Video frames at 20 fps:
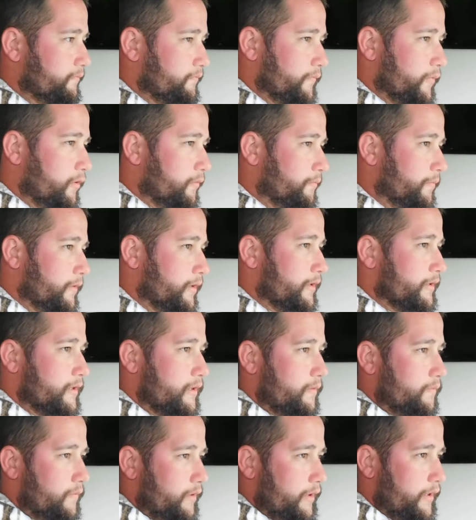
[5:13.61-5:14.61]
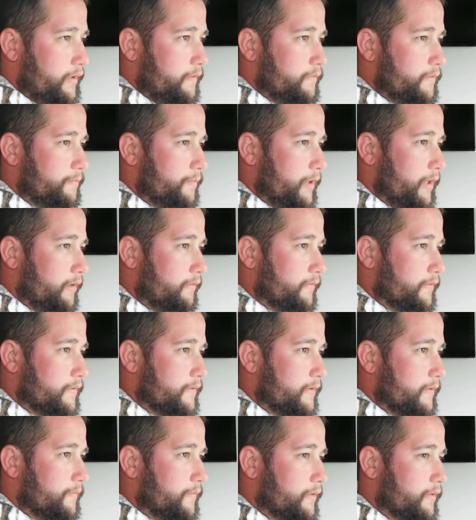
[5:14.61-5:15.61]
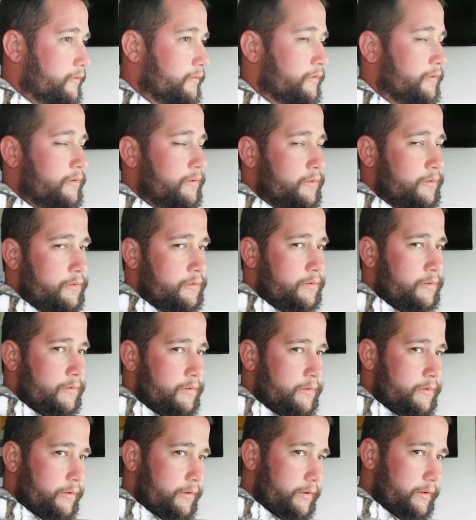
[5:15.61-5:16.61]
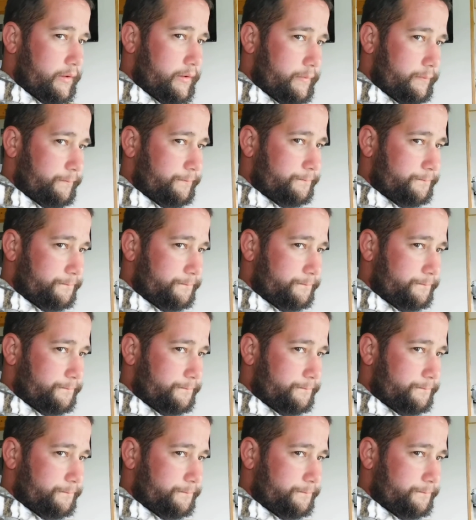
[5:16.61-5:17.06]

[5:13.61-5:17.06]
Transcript: hopefully someone comes back with something. Um,